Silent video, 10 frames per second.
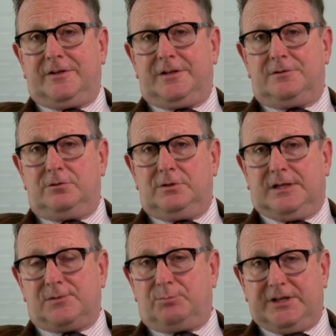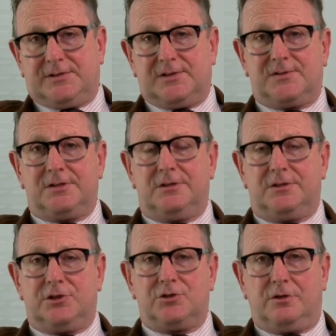COVID, who has a pre existing
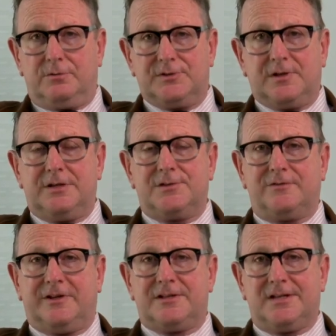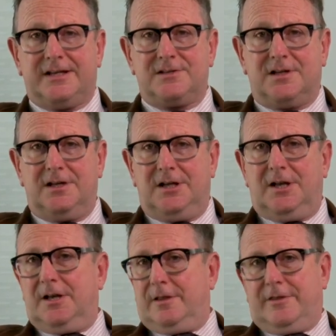condition and also needs a ventilator.
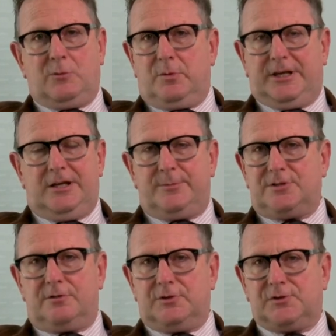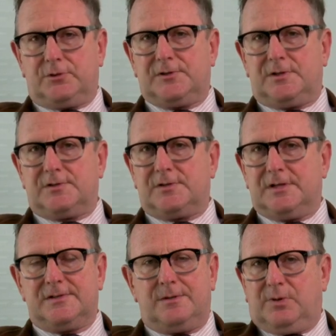There will be limited resources,
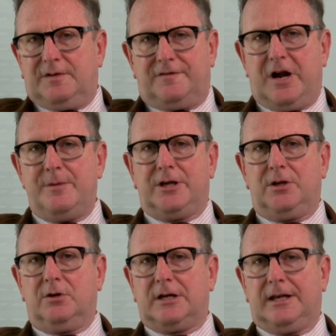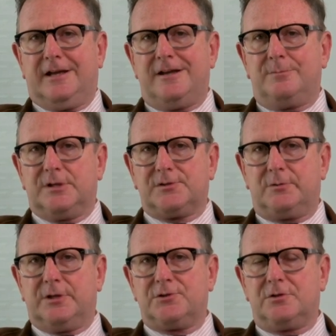and simply framing your claim as a
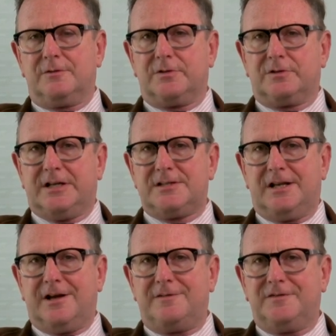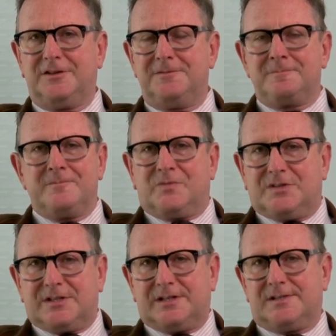question of the right to life
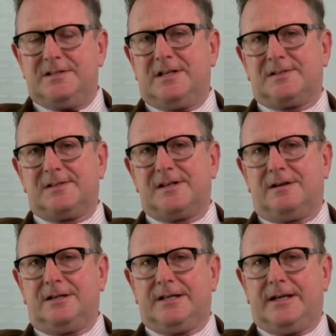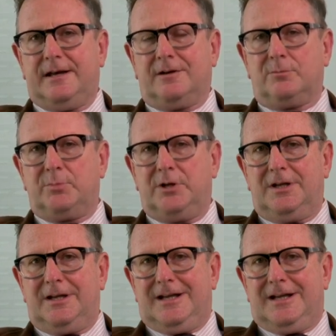doesn't necessarily help.